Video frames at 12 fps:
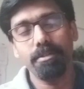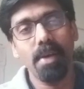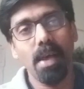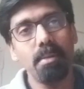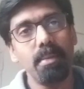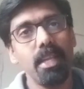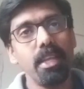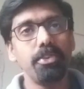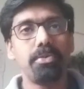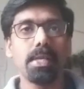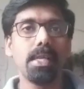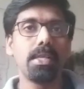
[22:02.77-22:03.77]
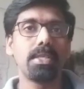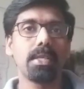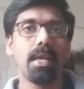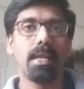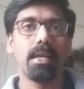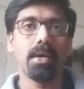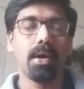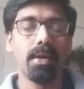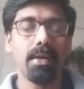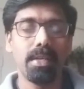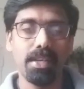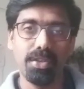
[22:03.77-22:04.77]
family treats an
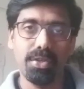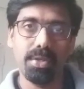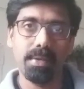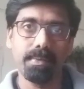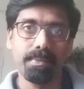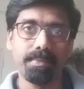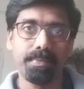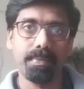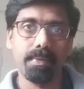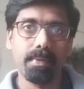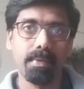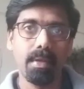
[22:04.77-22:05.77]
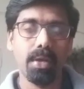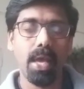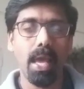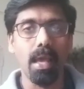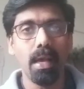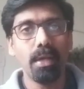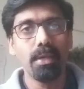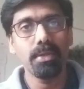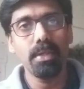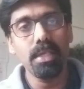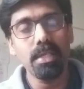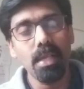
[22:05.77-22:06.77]
old age. Okay, so
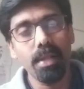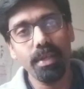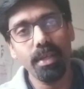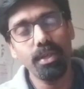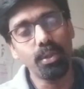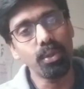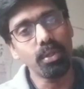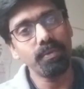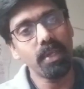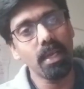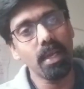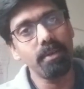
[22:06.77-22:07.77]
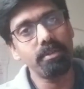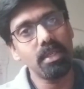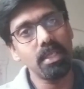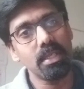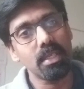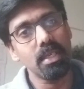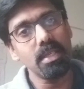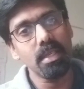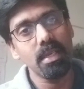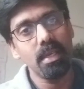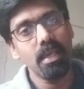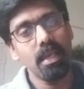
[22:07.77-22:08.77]
these are the issues we have to discuss
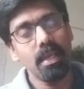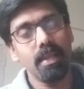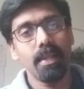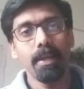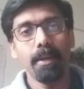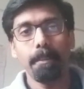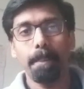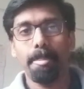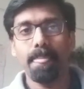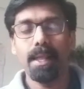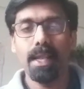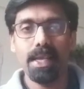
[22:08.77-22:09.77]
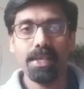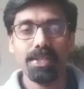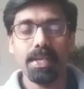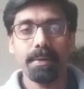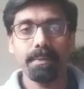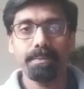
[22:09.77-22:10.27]
in the lesson.